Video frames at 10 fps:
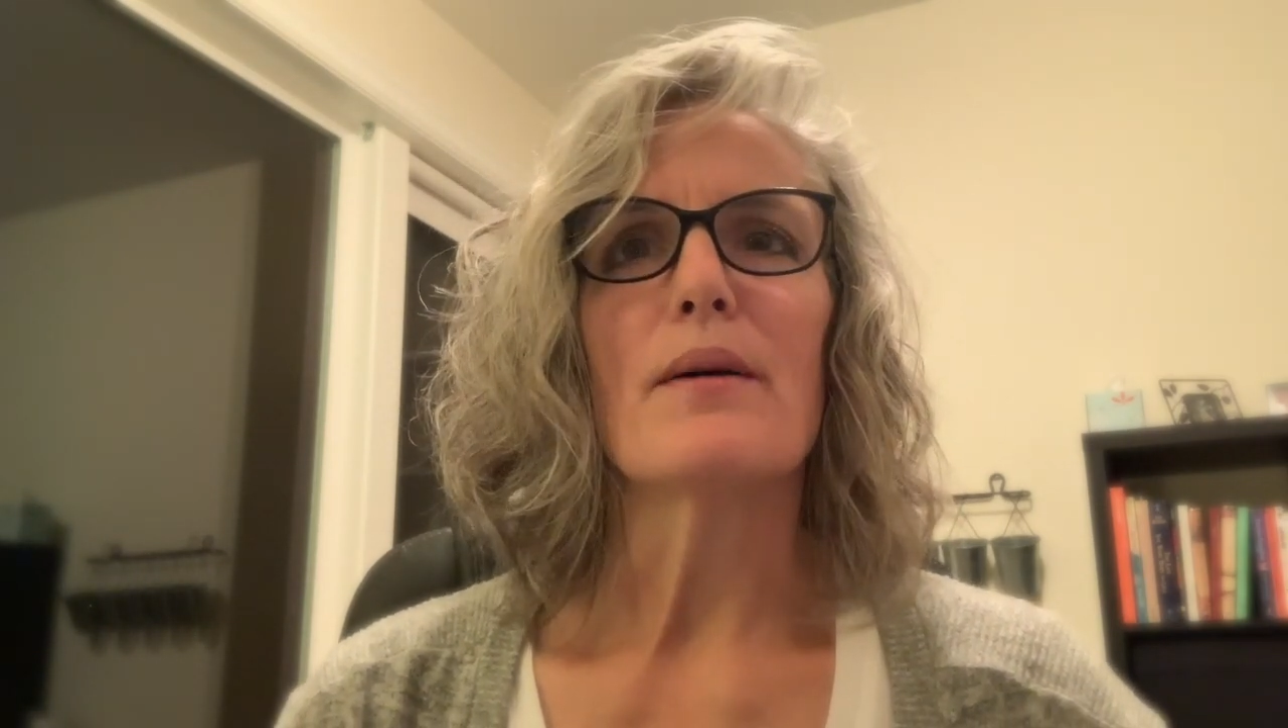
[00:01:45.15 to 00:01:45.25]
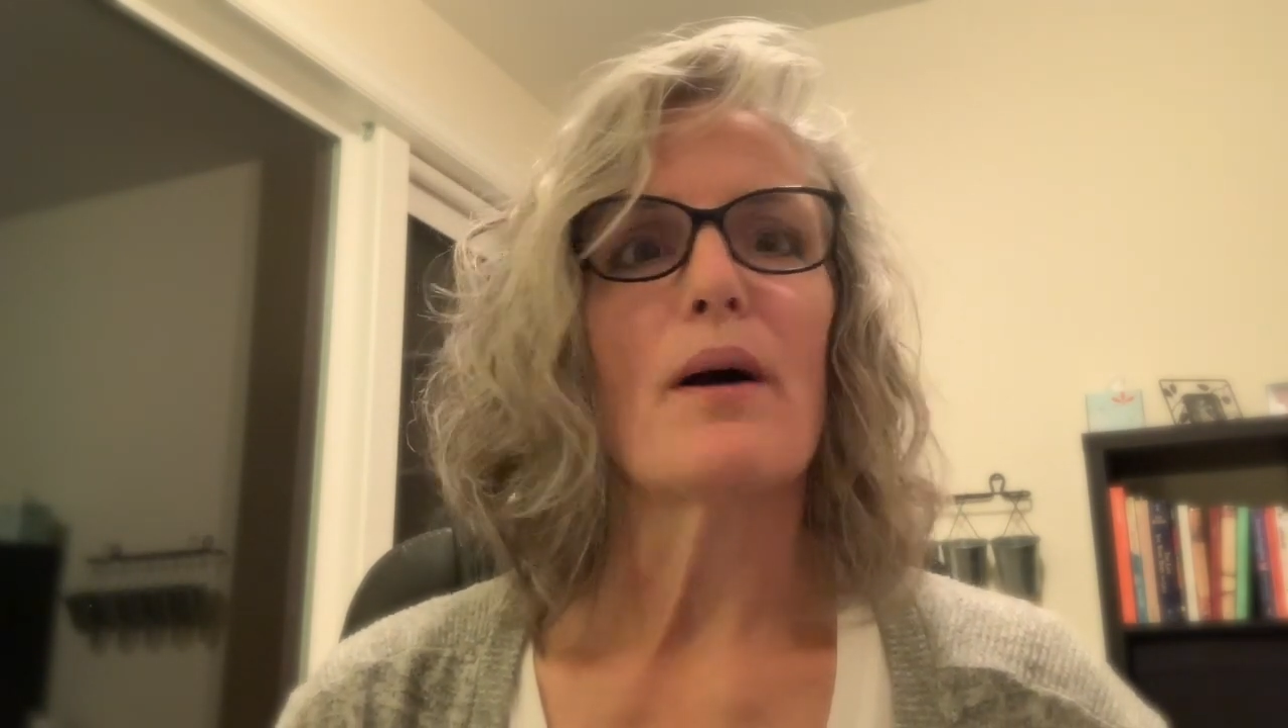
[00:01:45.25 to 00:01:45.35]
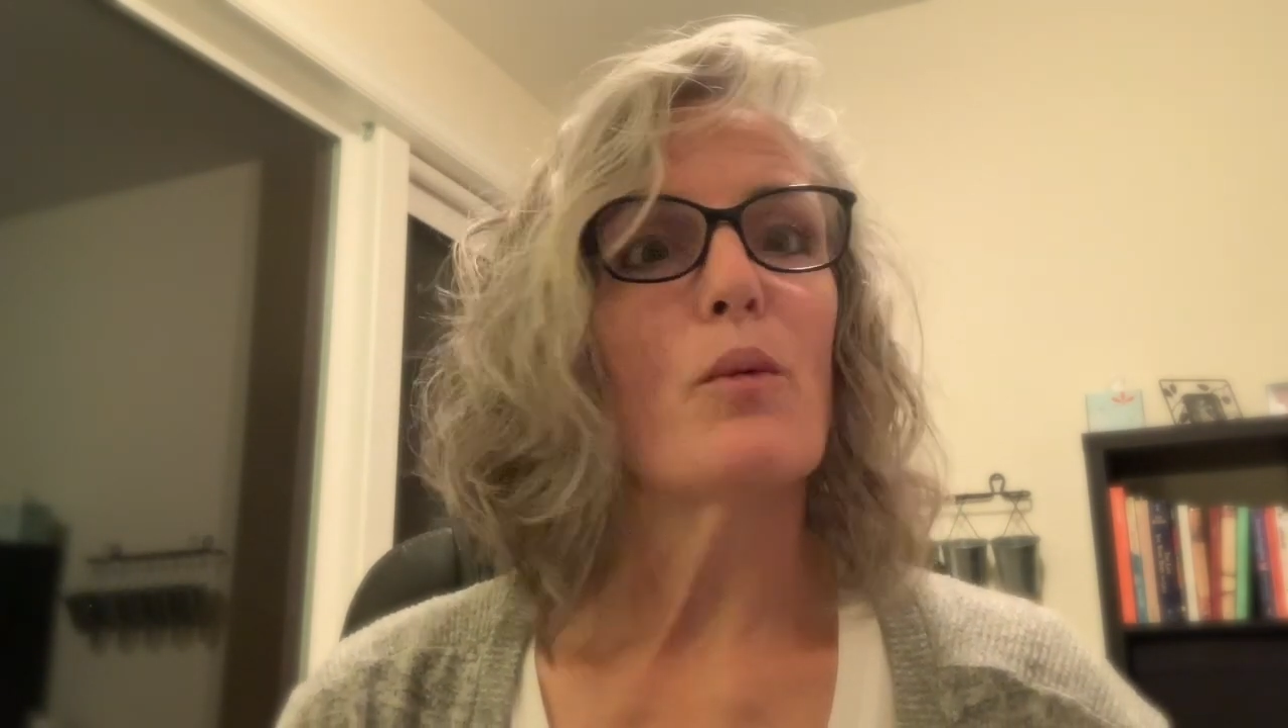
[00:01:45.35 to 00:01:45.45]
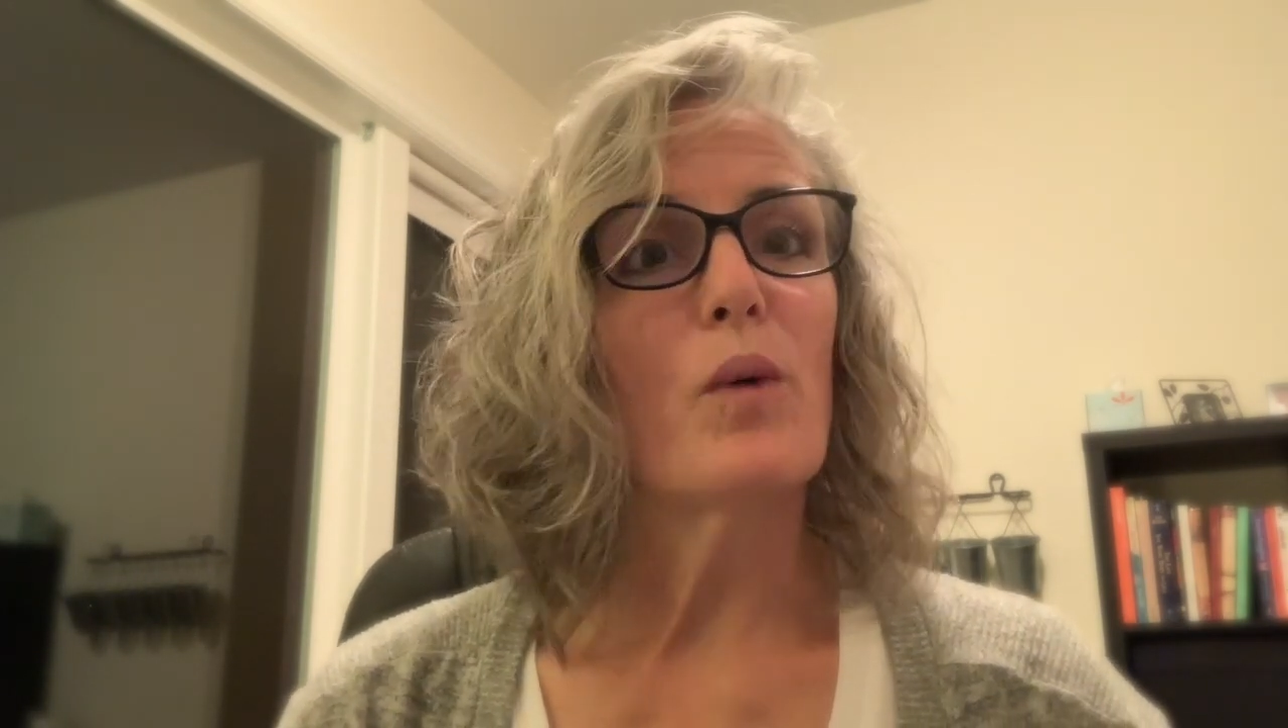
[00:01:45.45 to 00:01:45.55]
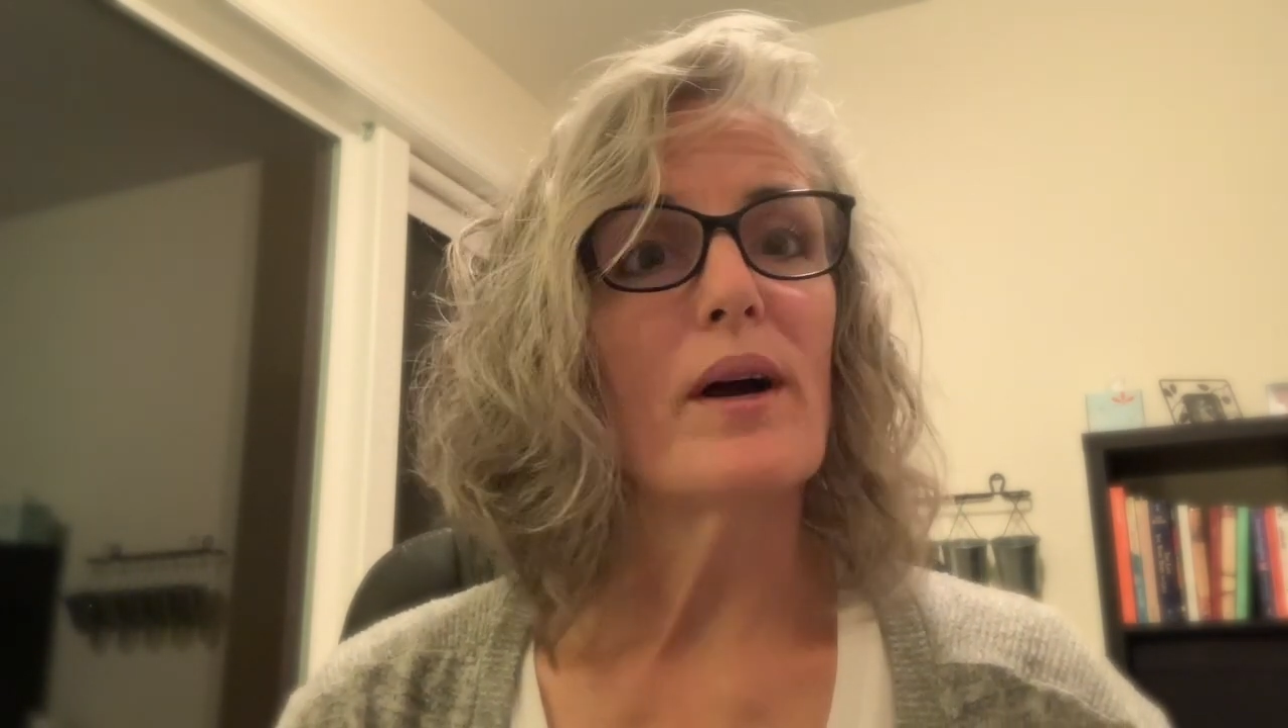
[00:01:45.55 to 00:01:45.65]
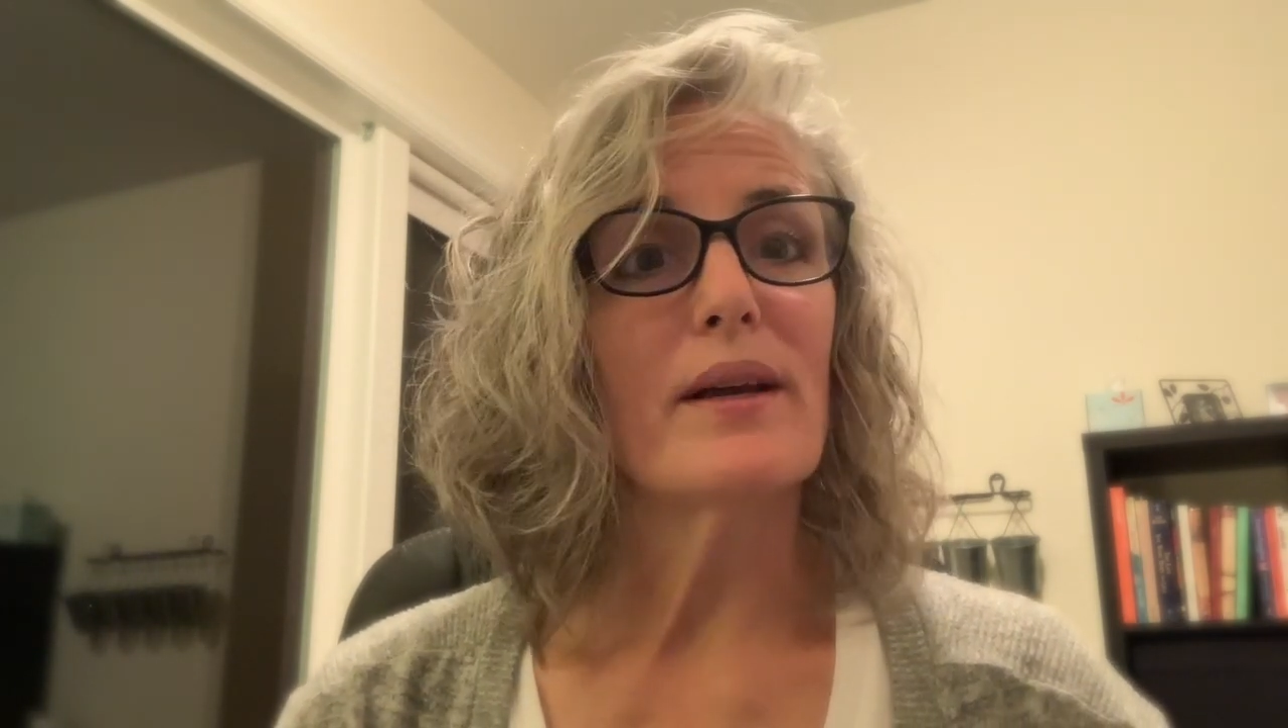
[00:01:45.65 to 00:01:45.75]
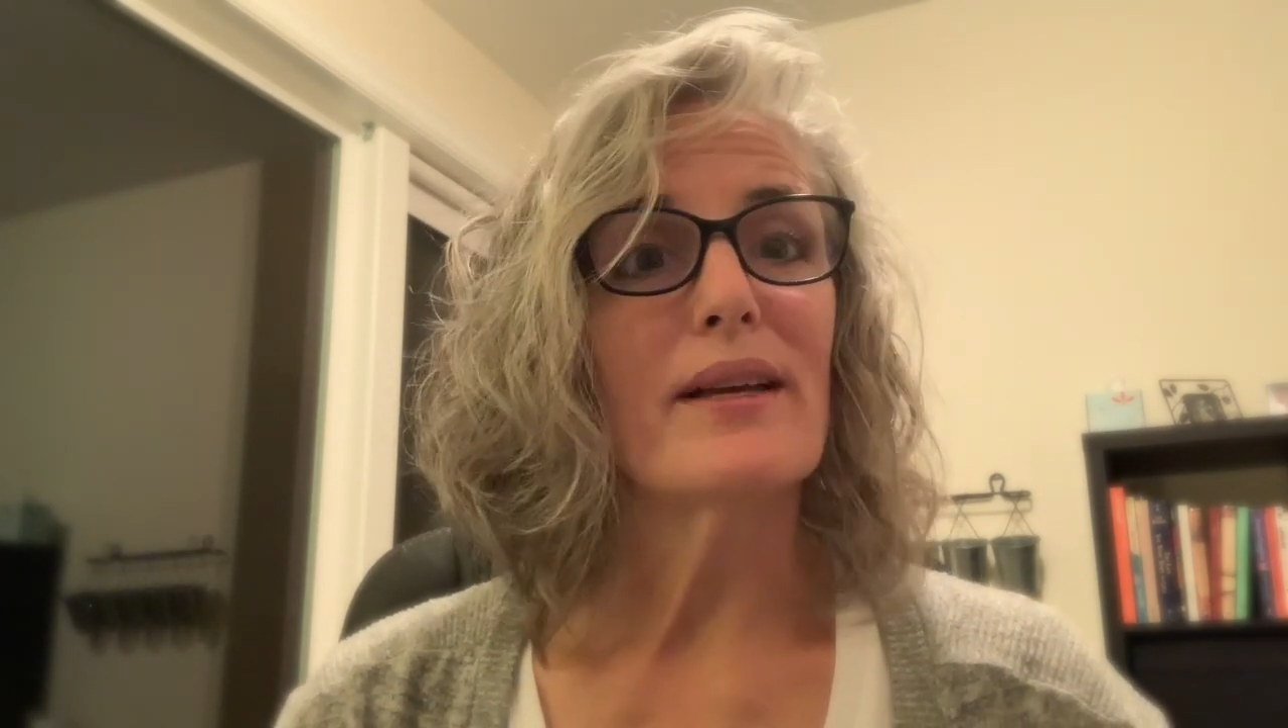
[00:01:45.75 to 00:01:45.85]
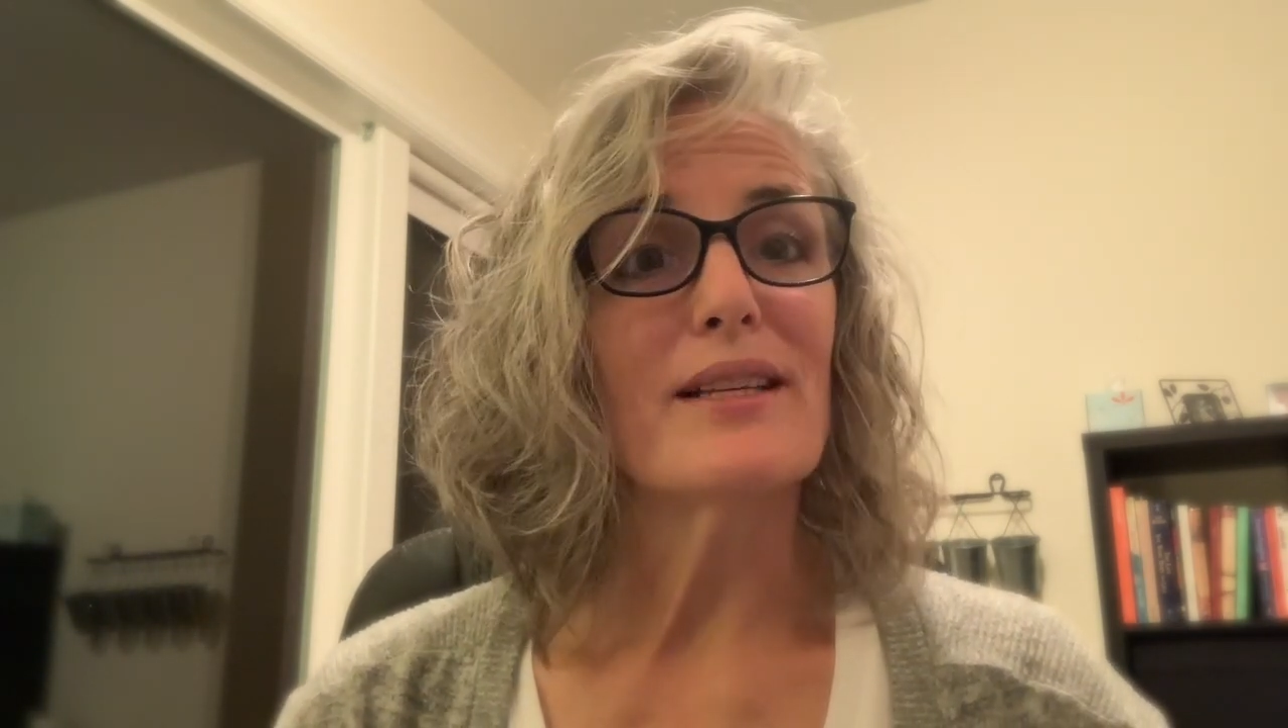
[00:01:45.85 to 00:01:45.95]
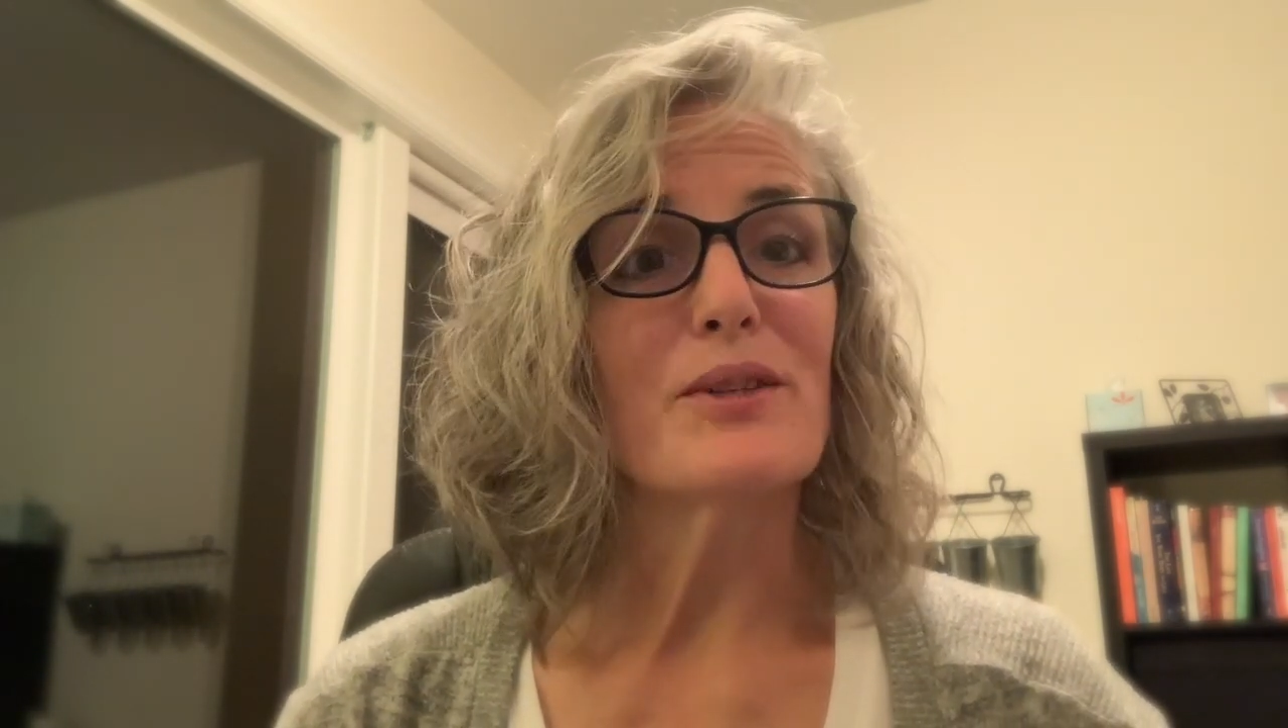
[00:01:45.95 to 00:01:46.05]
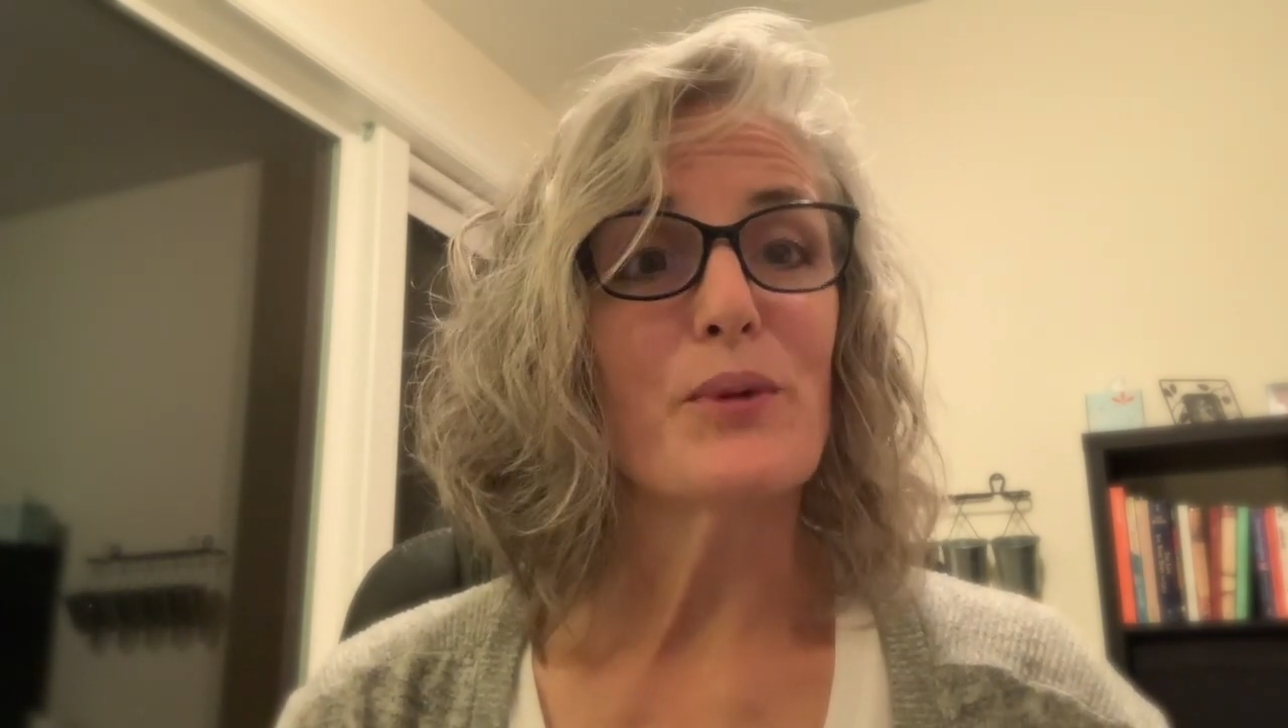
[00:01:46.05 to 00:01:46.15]
what
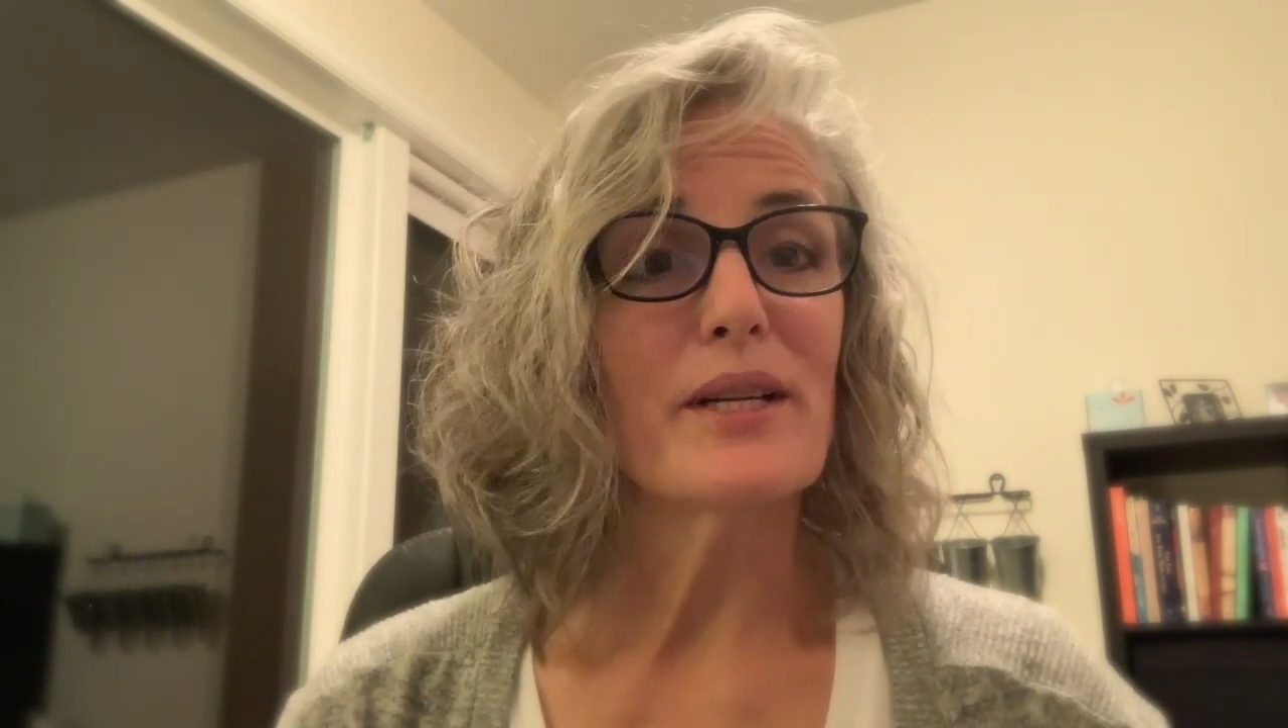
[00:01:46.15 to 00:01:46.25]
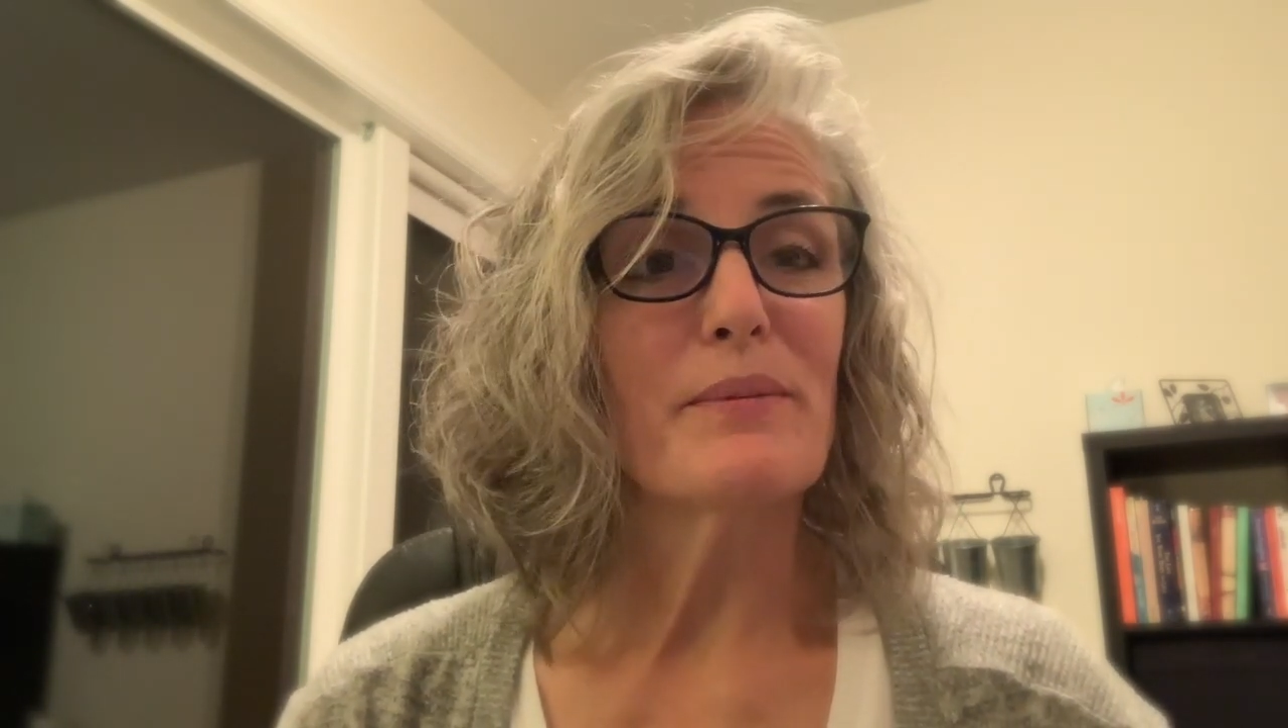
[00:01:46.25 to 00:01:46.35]
is going